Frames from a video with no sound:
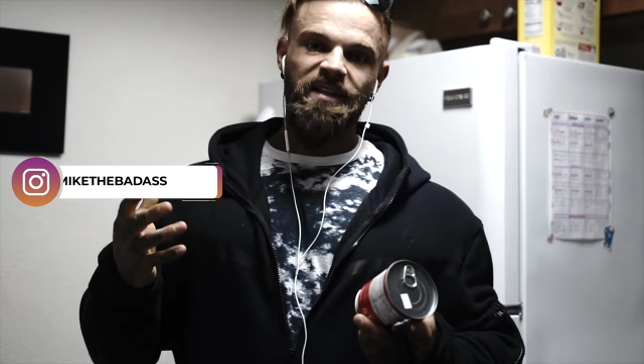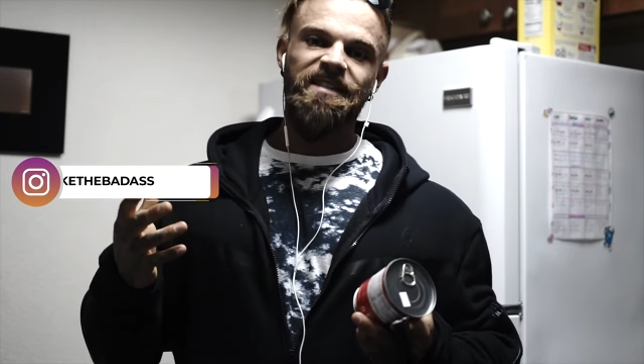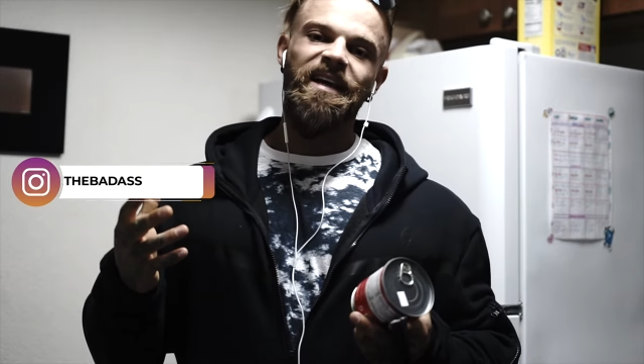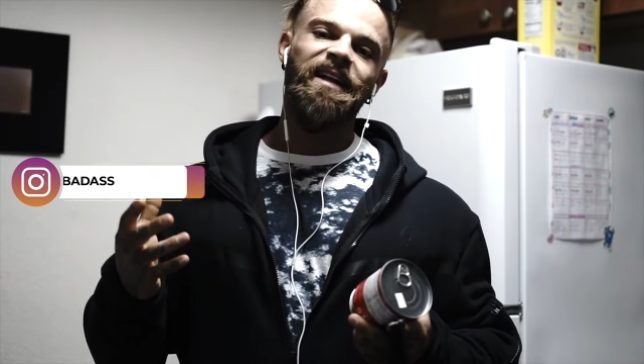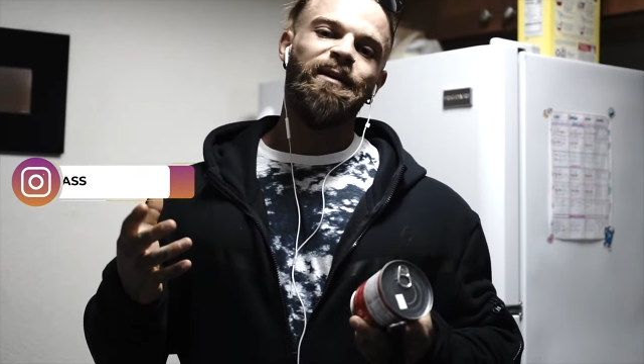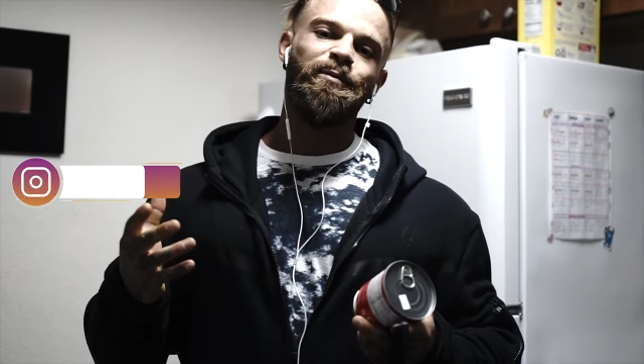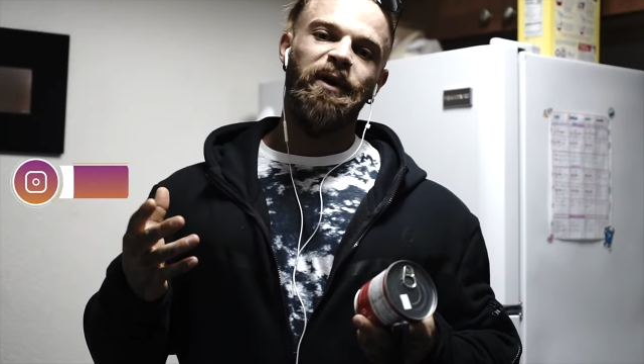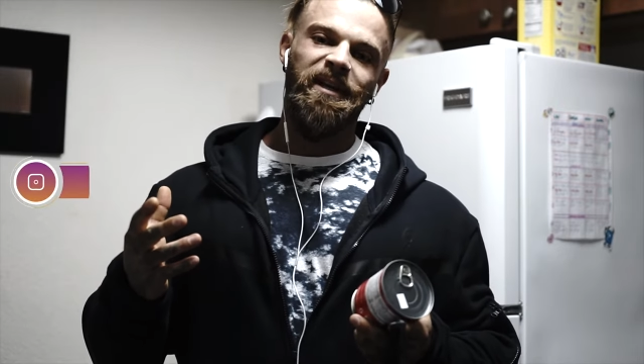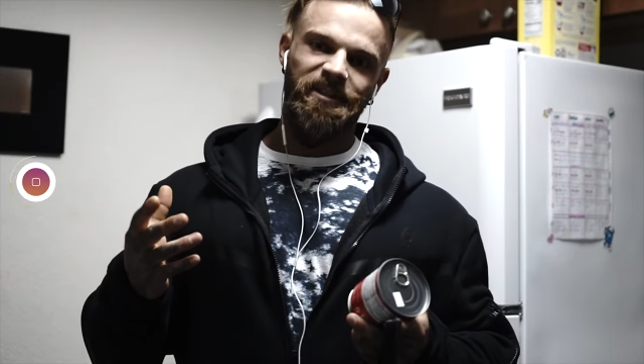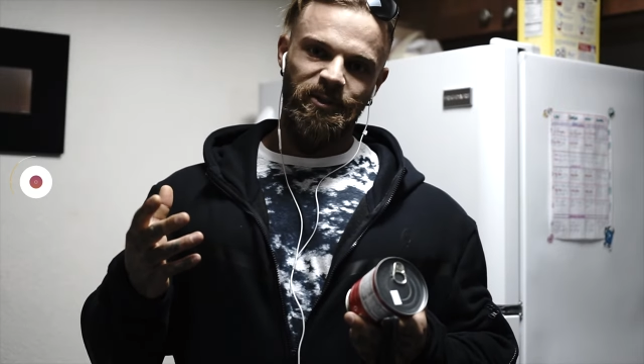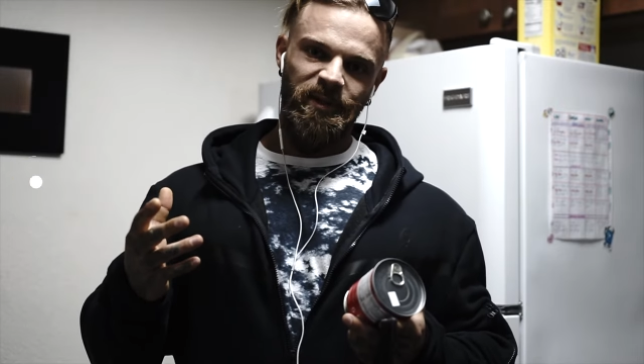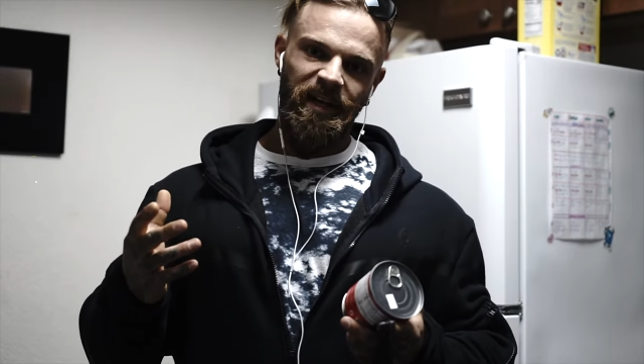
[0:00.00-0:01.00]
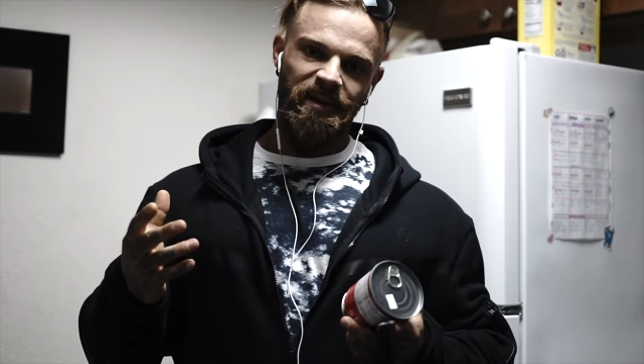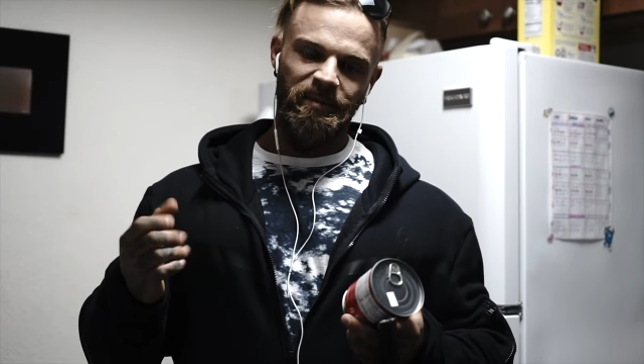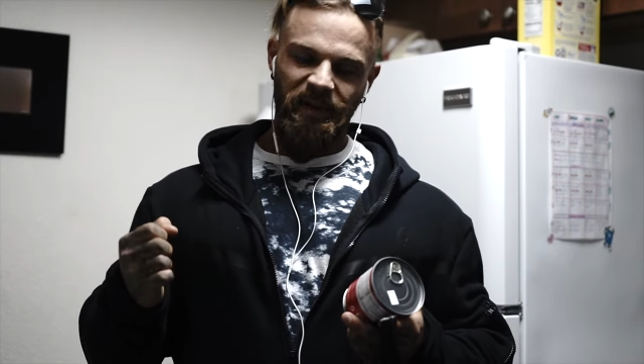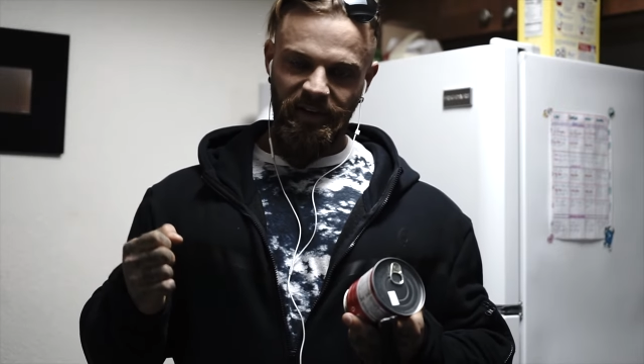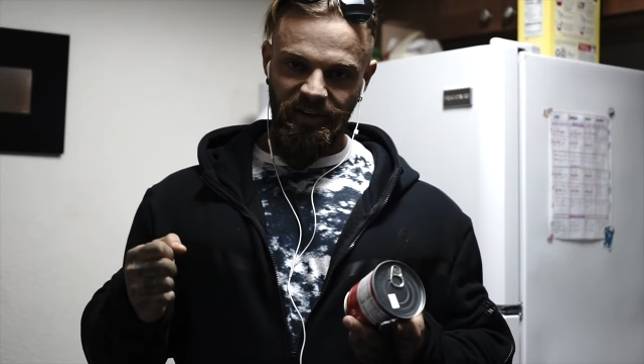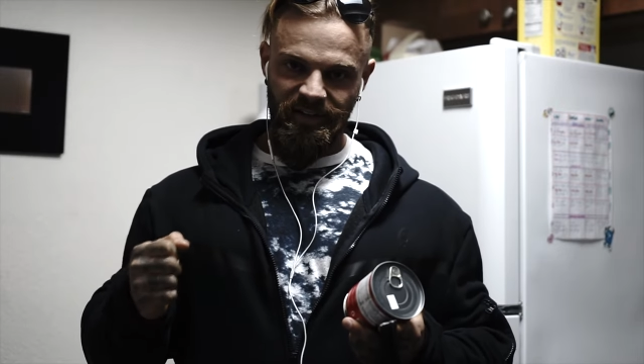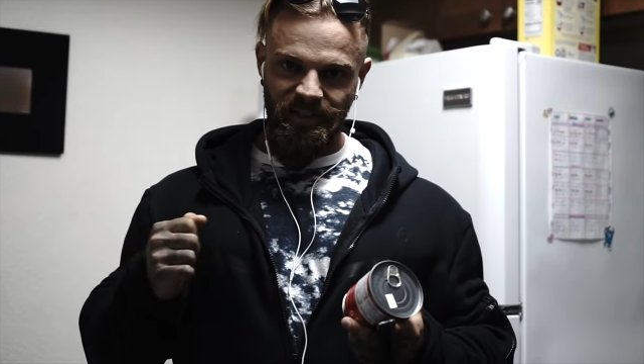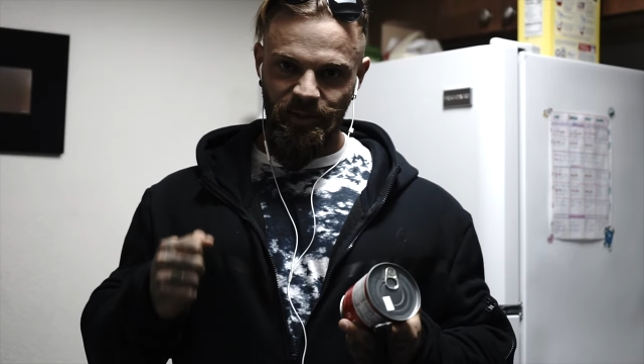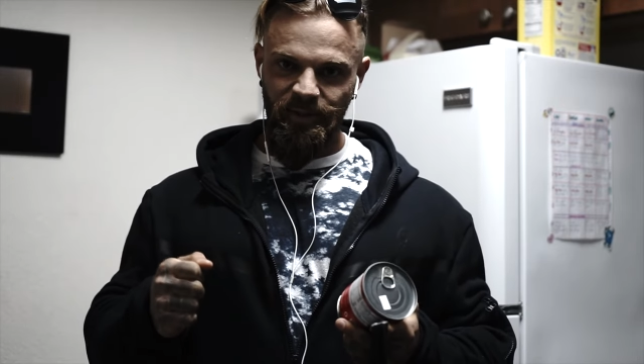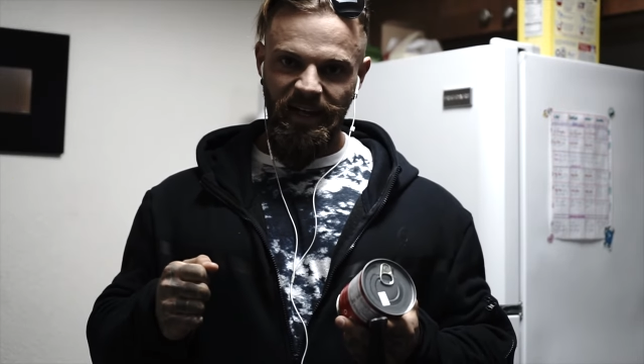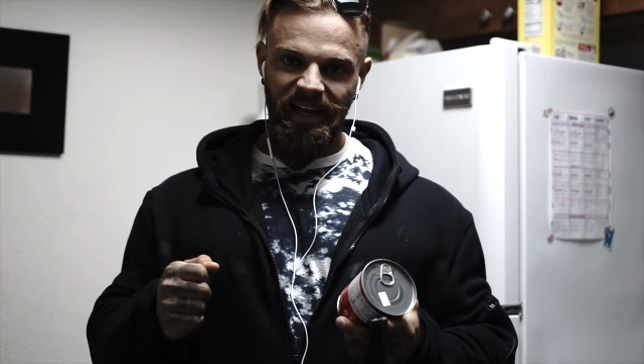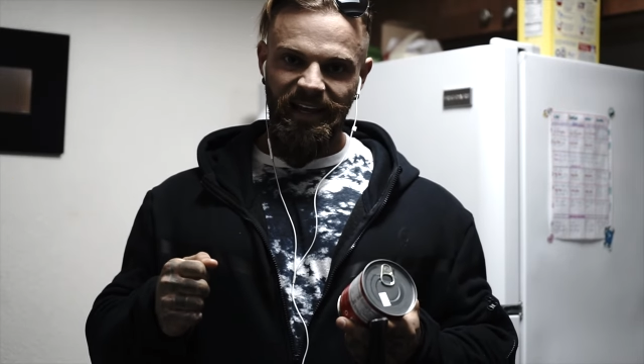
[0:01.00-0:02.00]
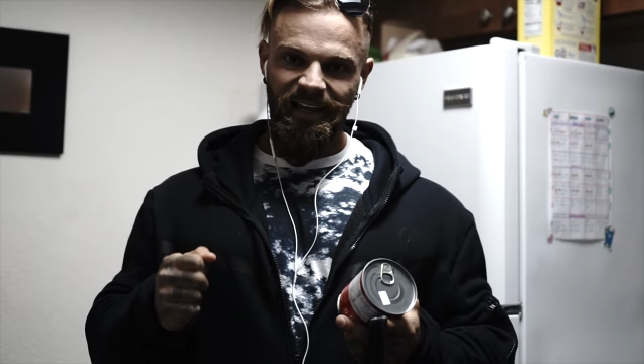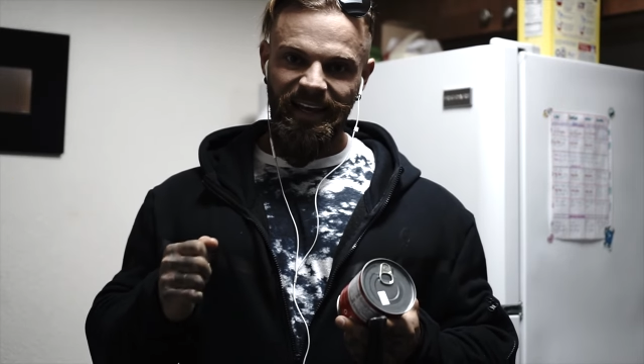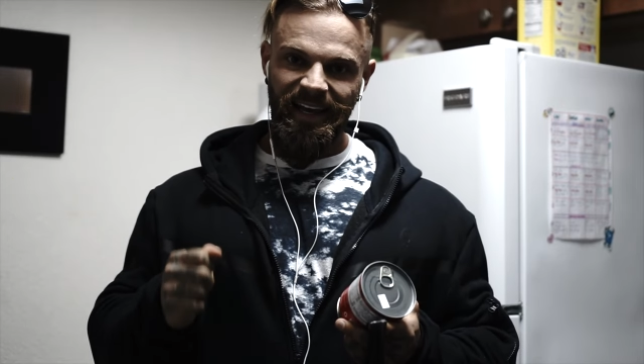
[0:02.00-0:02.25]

celebrate today because today